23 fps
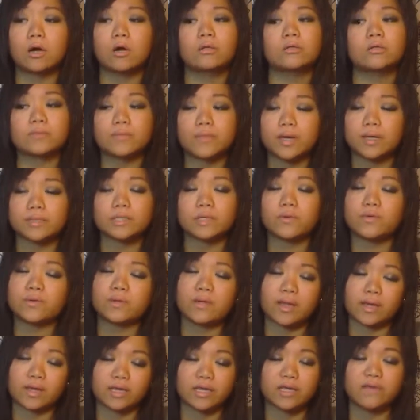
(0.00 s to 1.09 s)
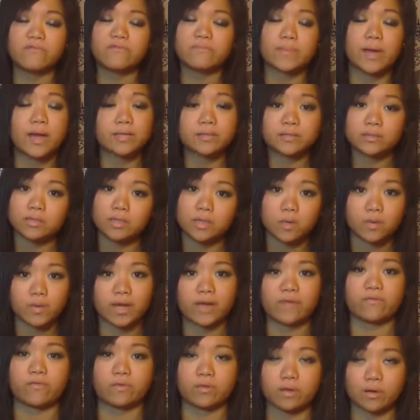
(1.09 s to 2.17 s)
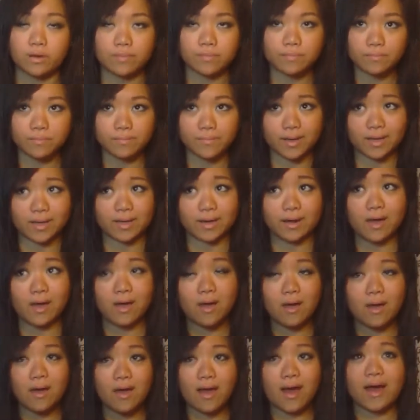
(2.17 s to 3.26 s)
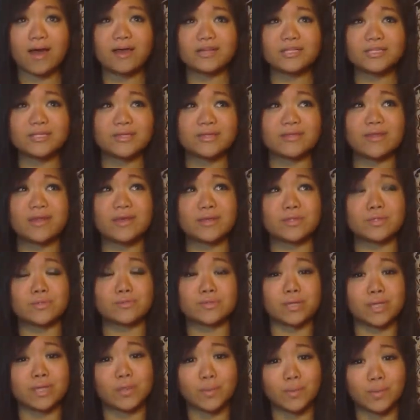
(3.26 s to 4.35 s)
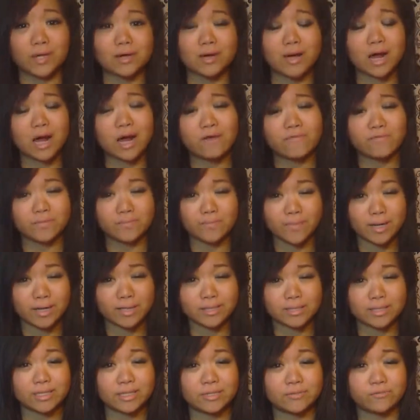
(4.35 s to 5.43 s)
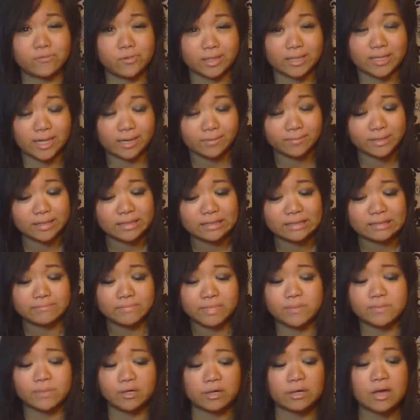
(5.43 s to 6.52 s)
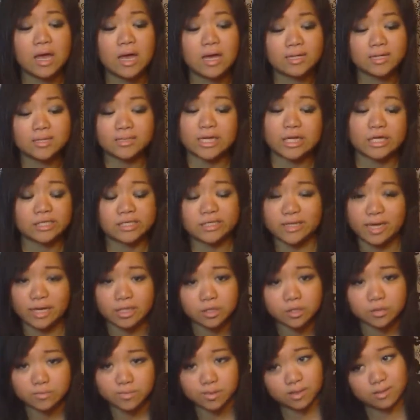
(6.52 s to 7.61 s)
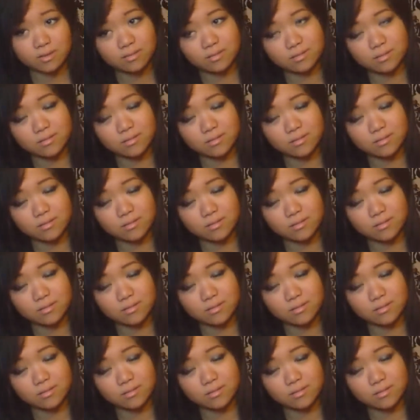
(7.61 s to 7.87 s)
on the bus, I will, like, give my seat away for them. But I just think it's really weird how the bus is really empty and people decide to sit next to me.